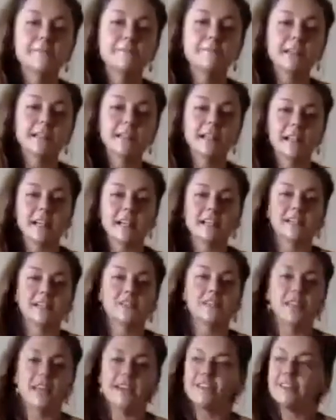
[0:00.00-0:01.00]
bring the legs
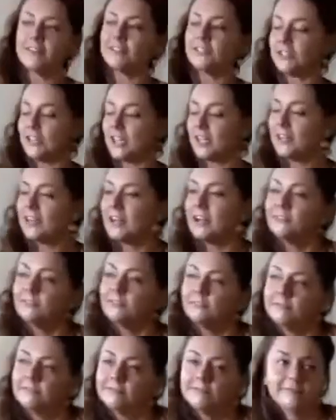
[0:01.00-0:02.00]
together, shake it out.
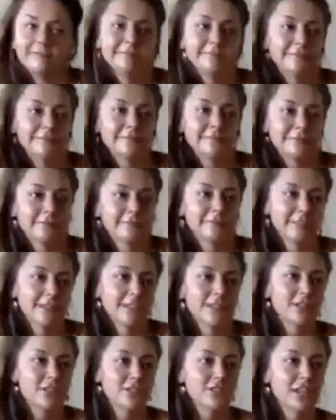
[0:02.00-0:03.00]

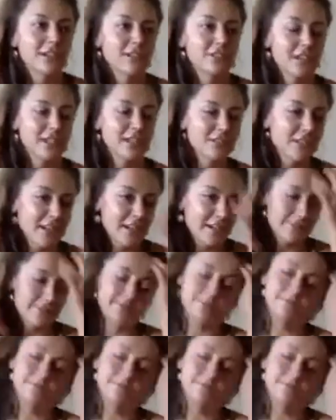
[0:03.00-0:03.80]
Shake, shake, shake.